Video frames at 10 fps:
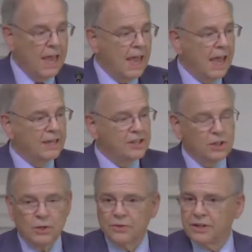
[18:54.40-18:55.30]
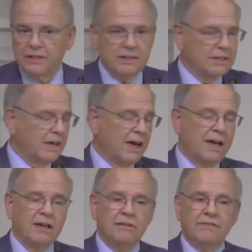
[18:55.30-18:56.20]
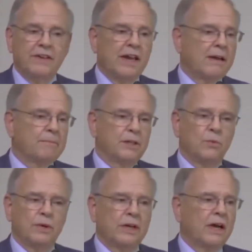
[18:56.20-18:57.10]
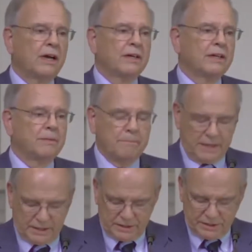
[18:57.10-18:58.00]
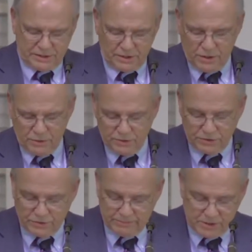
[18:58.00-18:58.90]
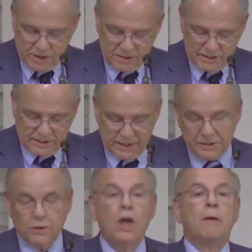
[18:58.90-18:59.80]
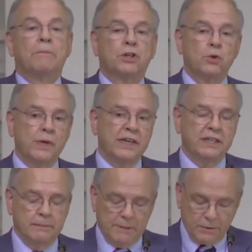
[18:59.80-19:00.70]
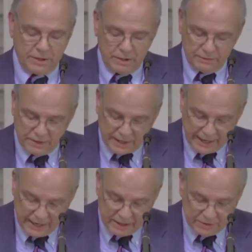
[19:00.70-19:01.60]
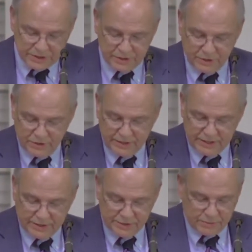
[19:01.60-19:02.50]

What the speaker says: And so the entire family went out and picked stones from dawn to dusk between the milking of the cows and all that other